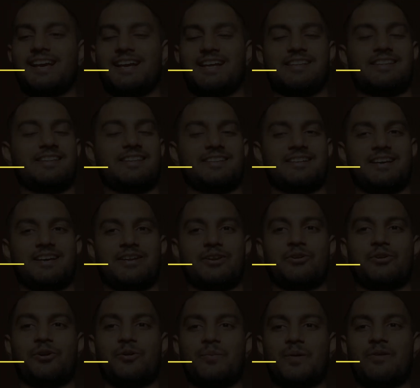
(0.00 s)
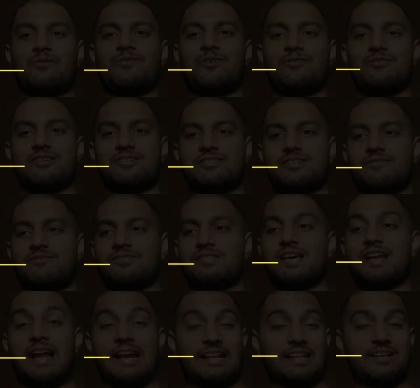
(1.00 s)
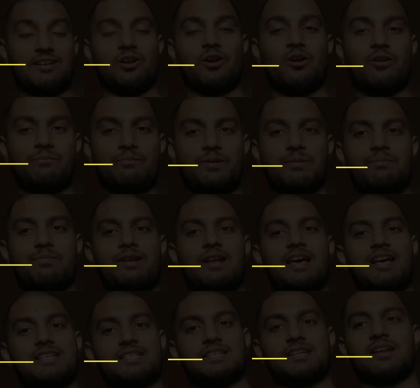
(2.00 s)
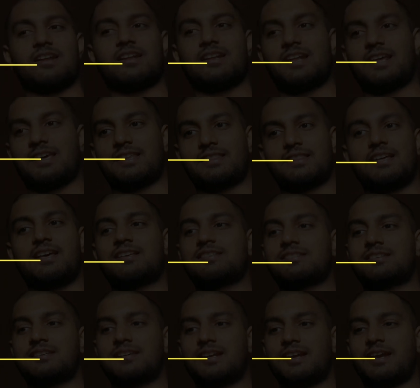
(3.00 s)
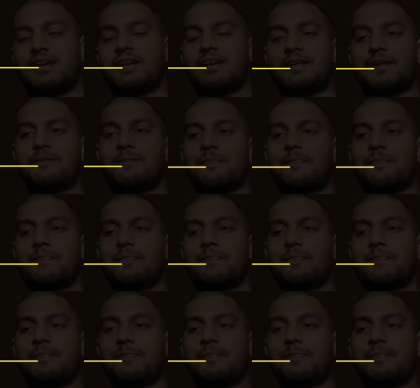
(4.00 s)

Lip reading: And I ruined my foundation with that. I think a lot of people has done like this, right?